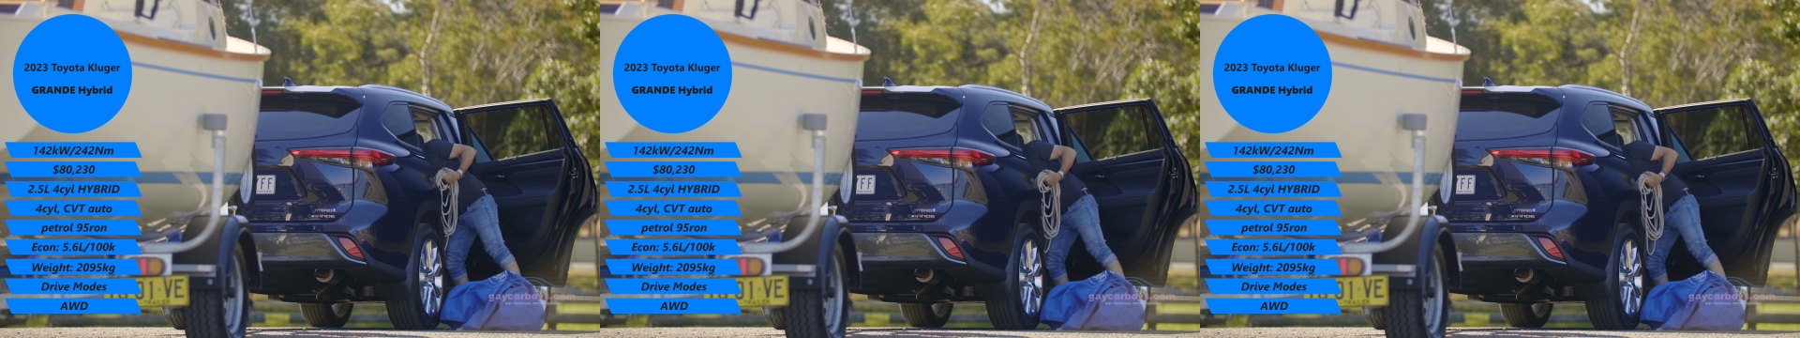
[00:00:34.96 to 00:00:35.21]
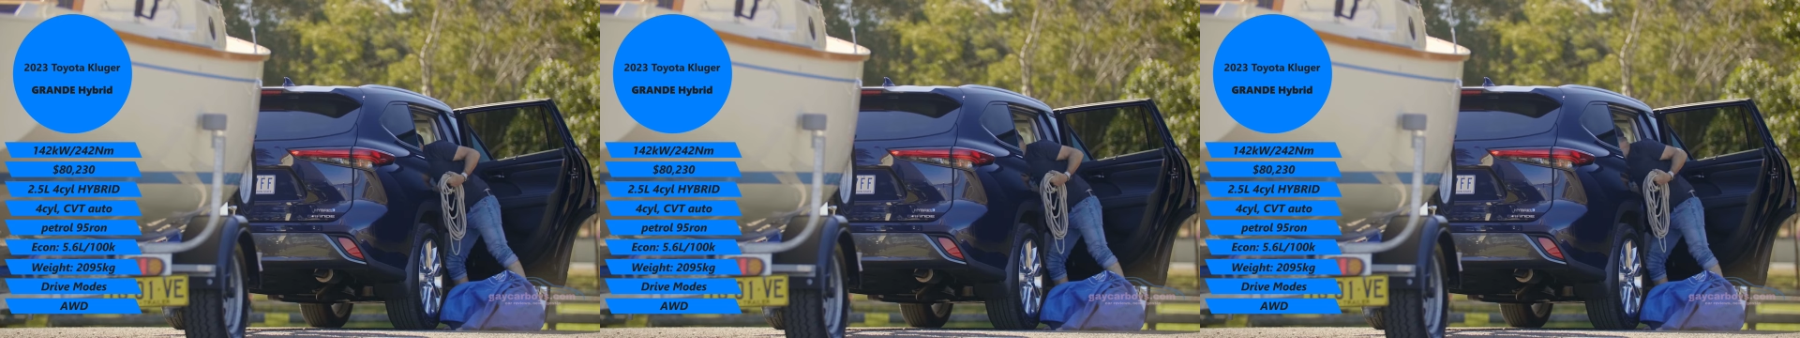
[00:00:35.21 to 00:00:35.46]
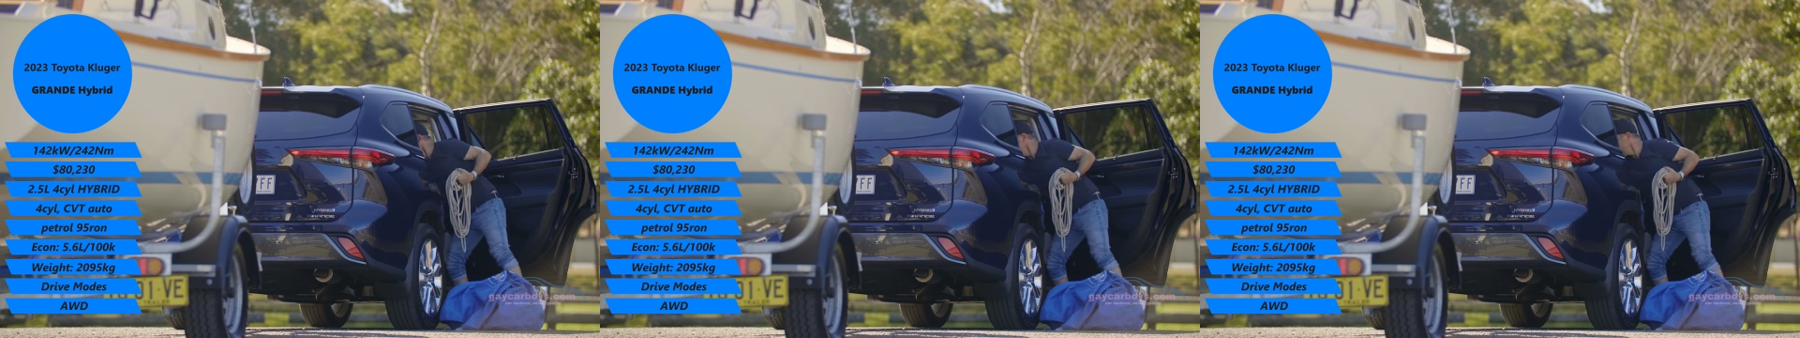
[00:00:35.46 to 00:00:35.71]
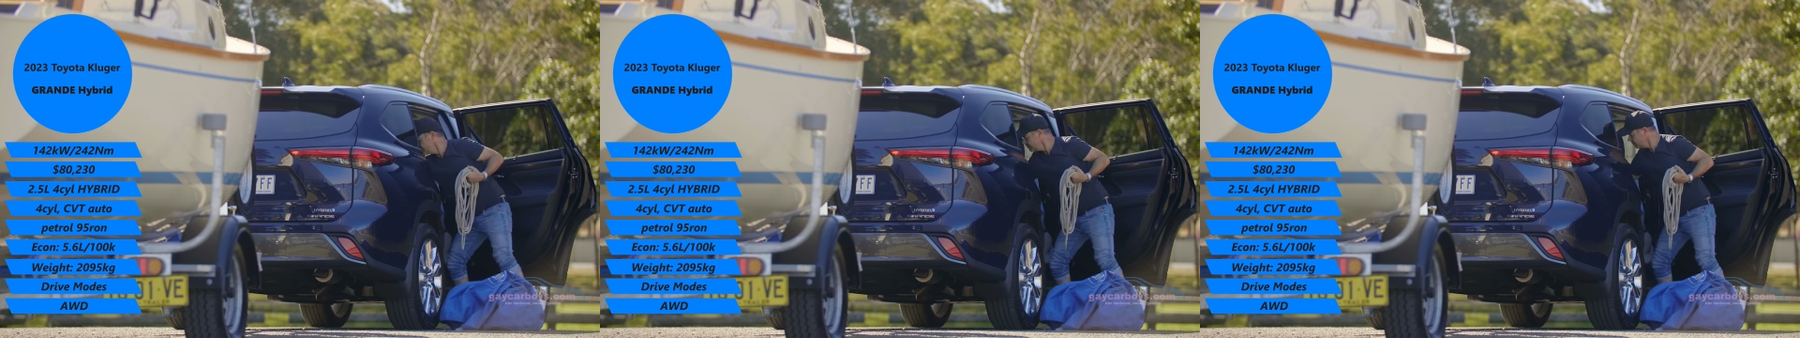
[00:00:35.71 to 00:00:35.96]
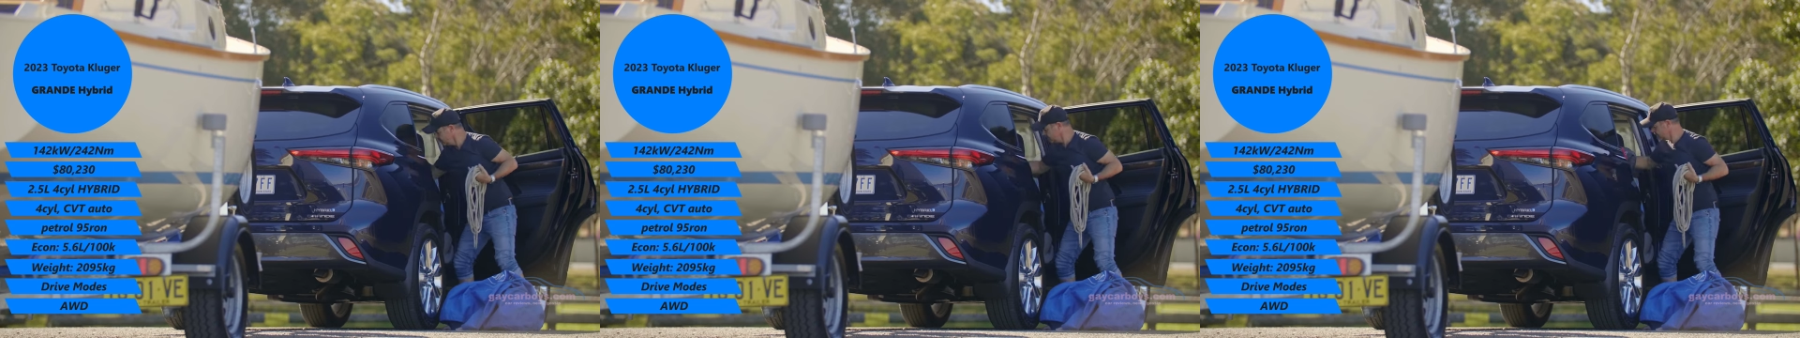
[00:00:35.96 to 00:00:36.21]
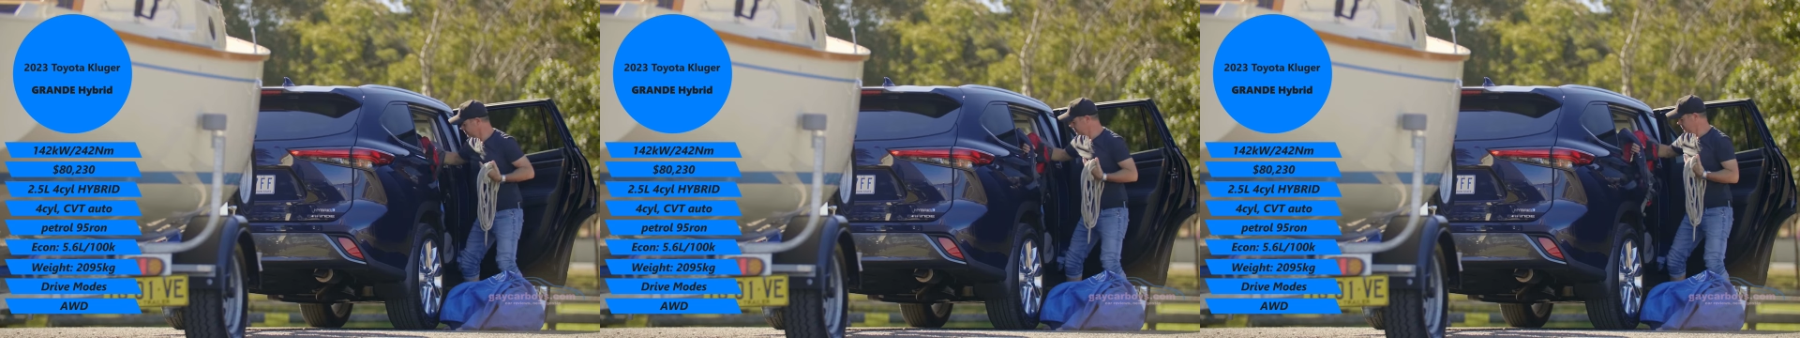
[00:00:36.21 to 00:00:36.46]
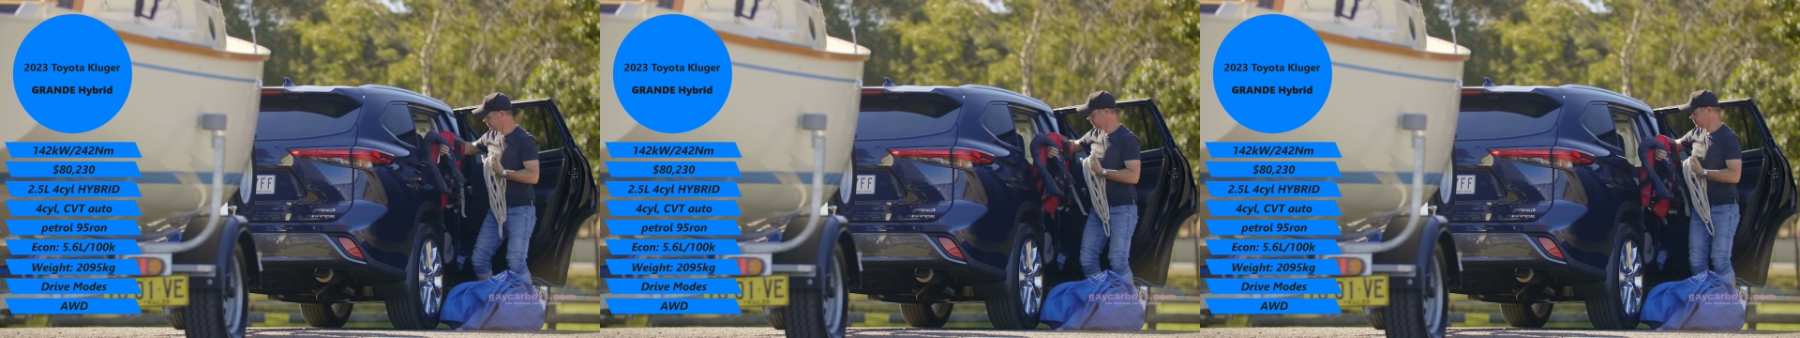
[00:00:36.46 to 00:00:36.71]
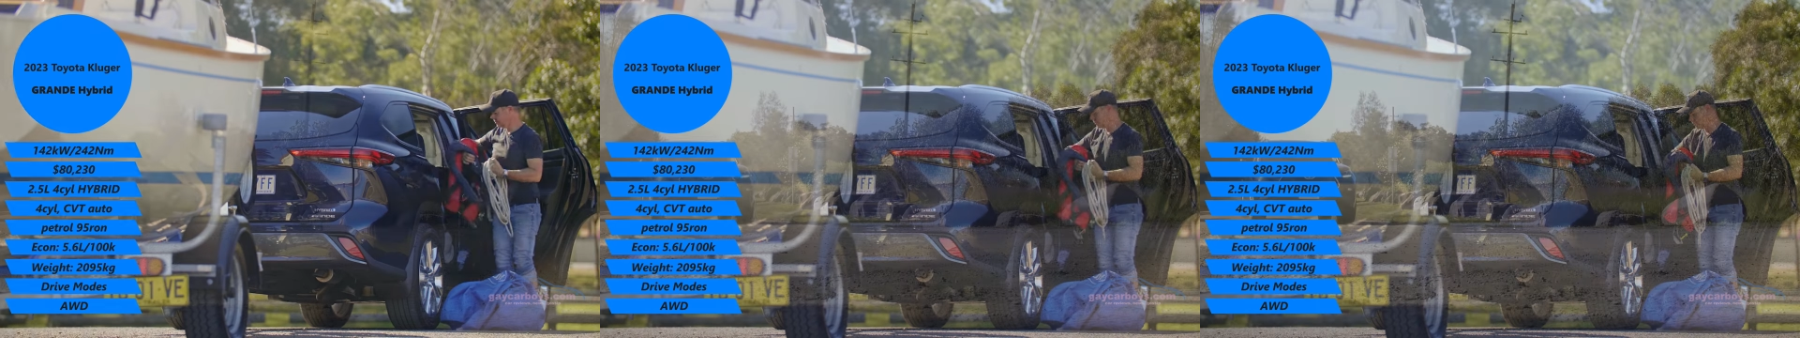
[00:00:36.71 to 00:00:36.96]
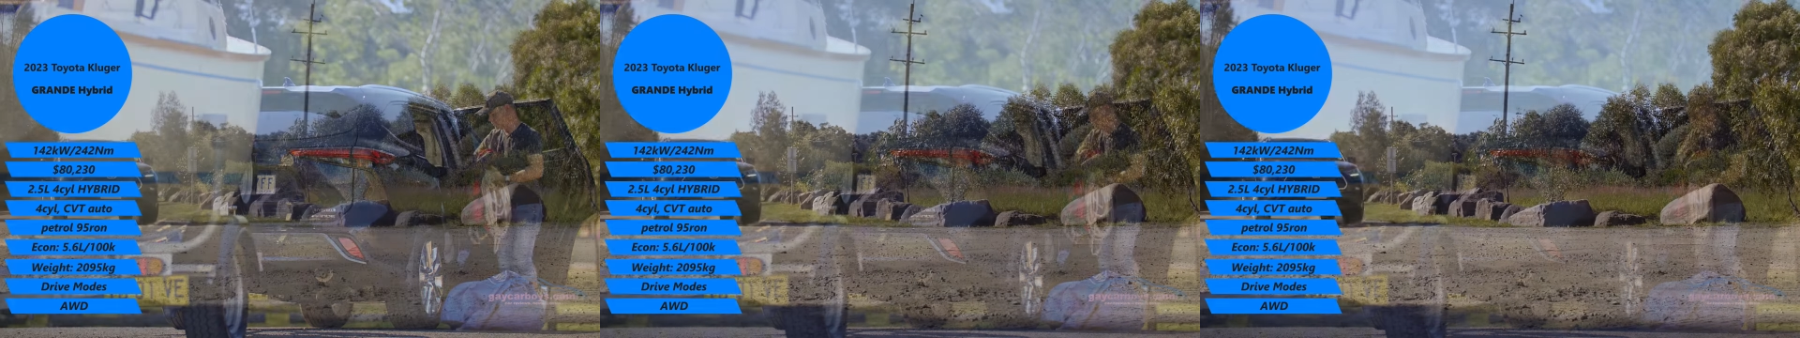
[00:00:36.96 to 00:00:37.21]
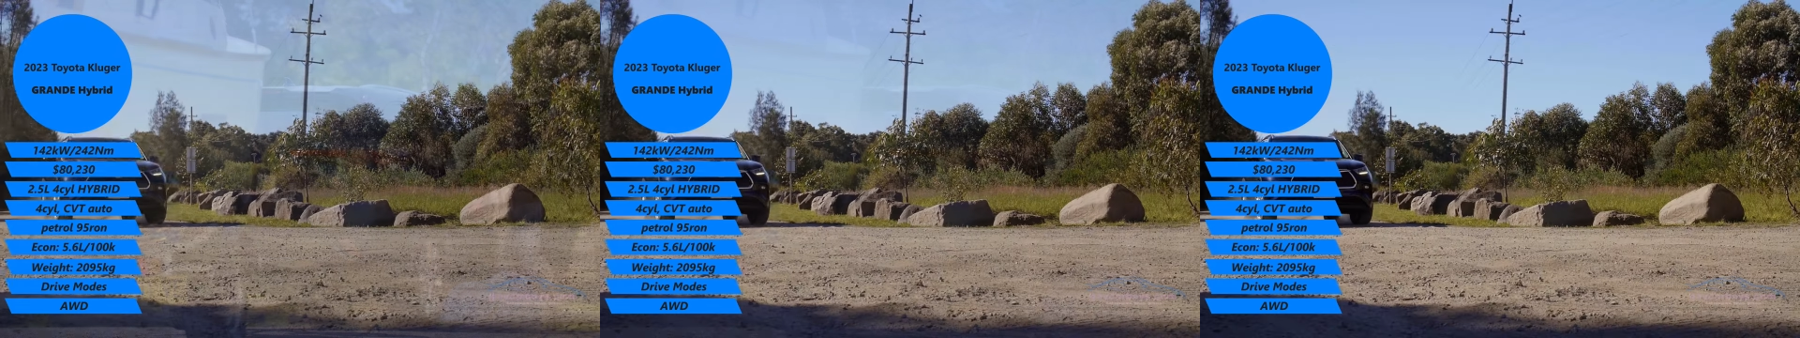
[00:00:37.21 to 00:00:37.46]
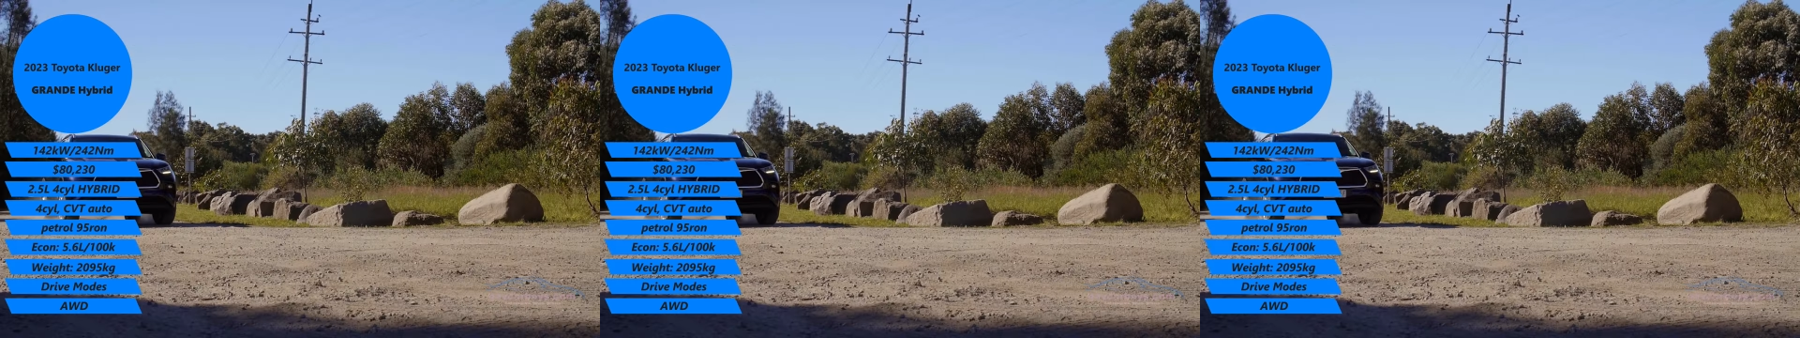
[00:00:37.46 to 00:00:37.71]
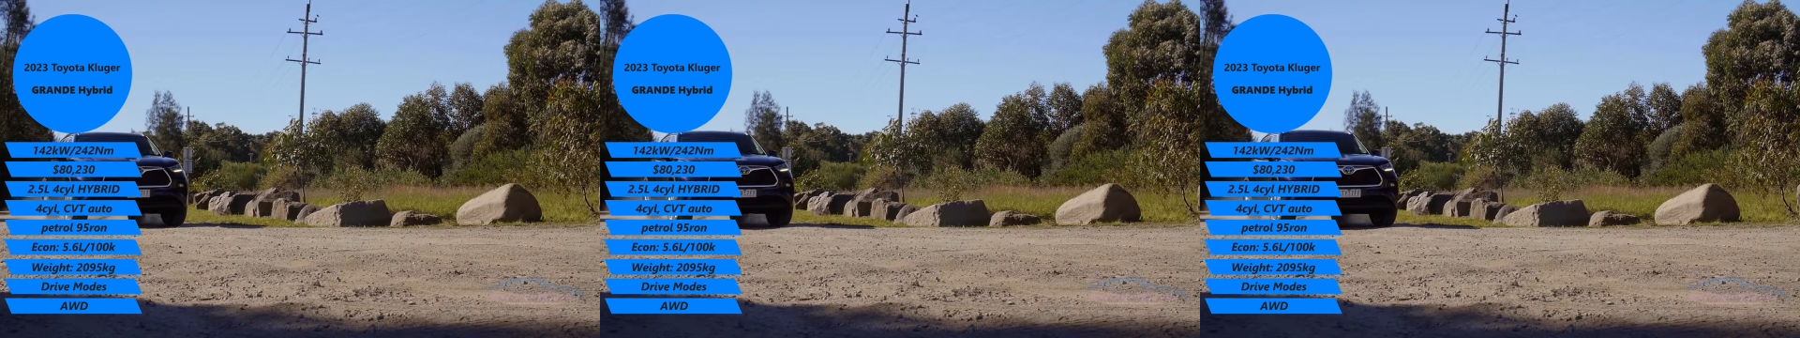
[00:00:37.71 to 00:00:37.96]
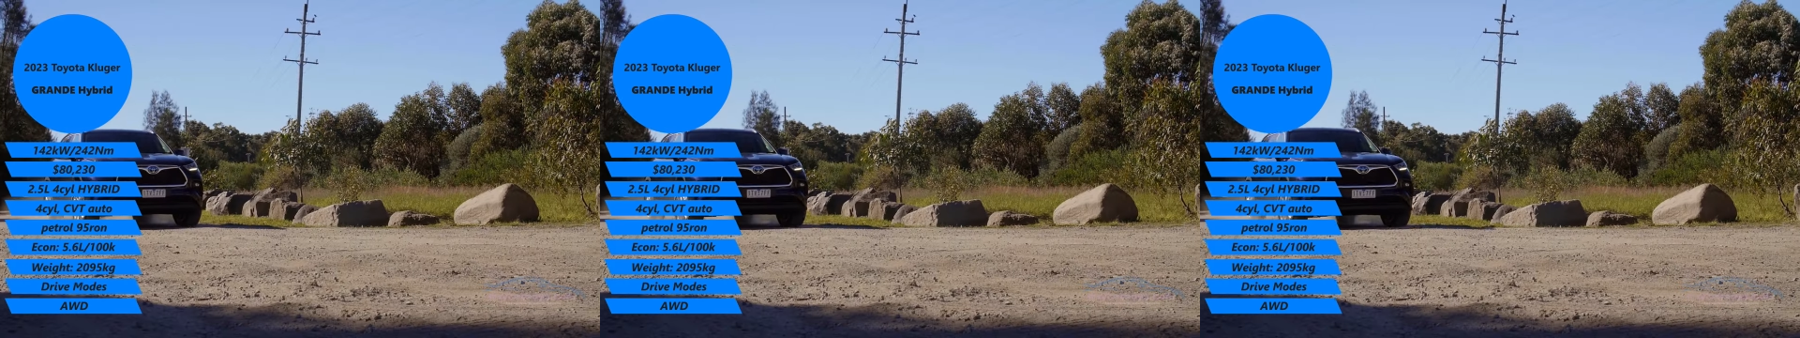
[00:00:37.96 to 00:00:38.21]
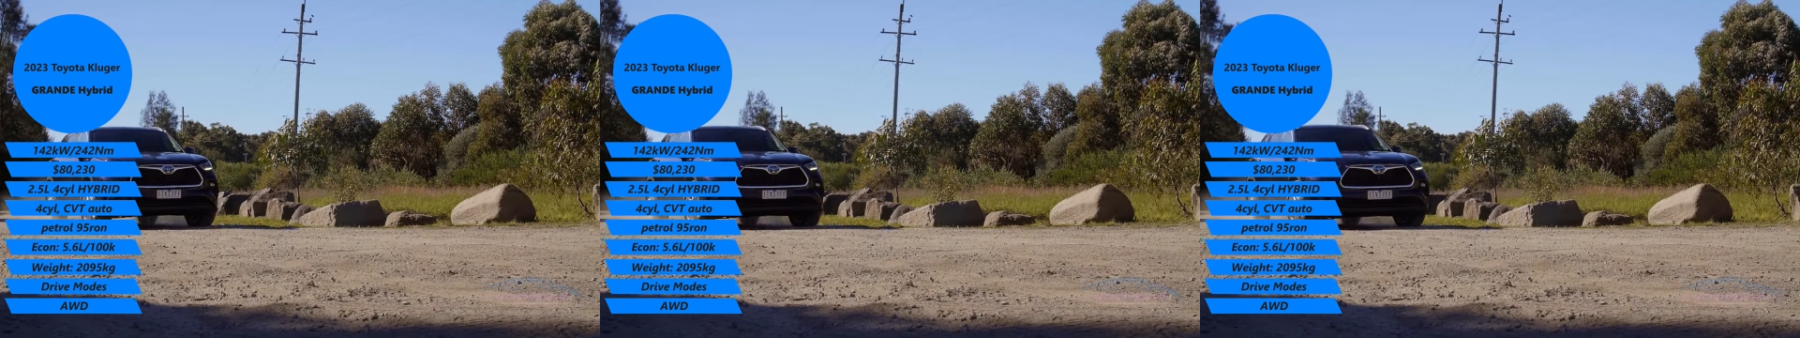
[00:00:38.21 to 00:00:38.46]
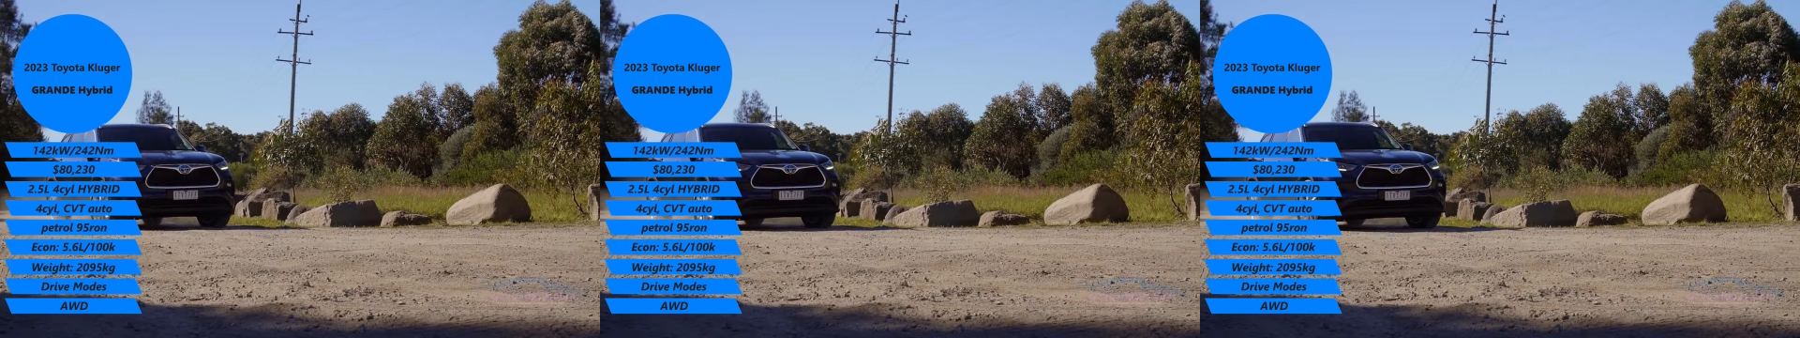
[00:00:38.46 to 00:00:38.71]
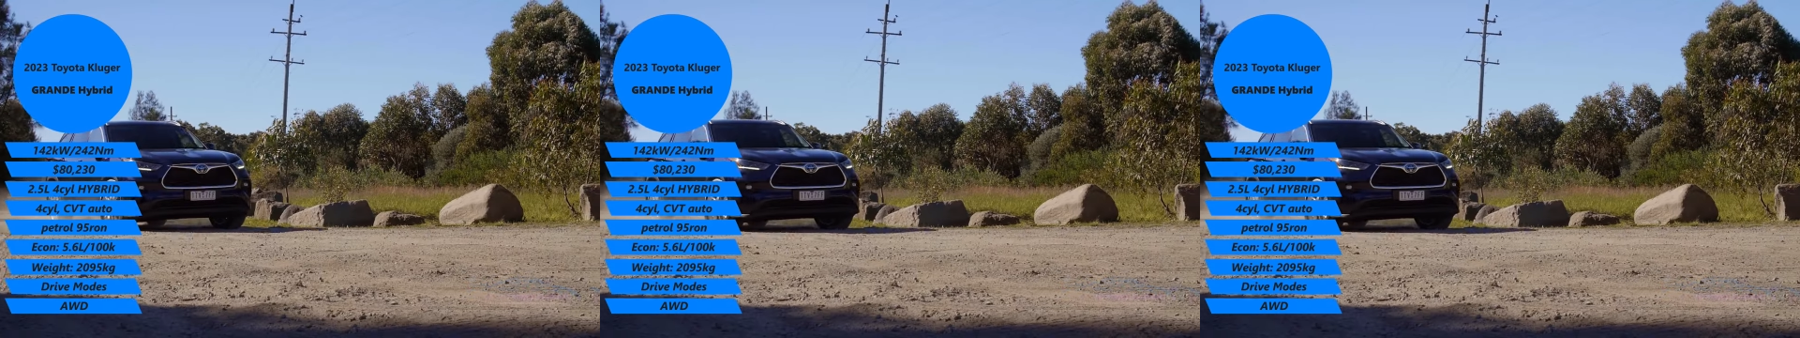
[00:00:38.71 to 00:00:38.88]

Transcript: [unreadable: no face in view]